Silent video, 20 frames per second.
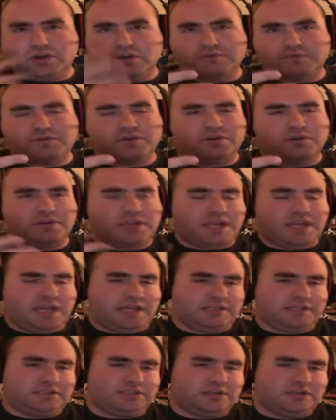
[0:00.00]
So overall,
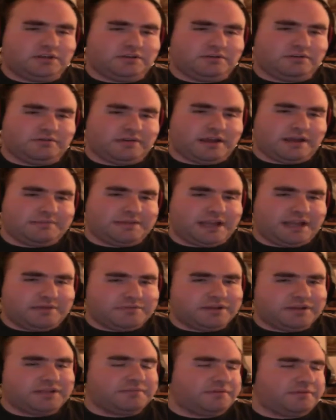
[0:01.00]
yeah, so I mean,
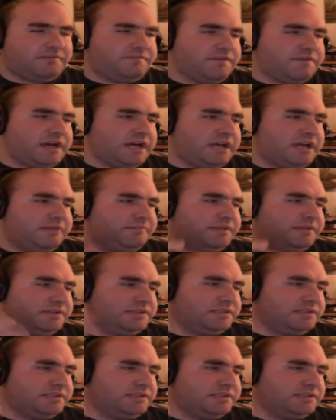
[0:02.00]
I would give it a 5,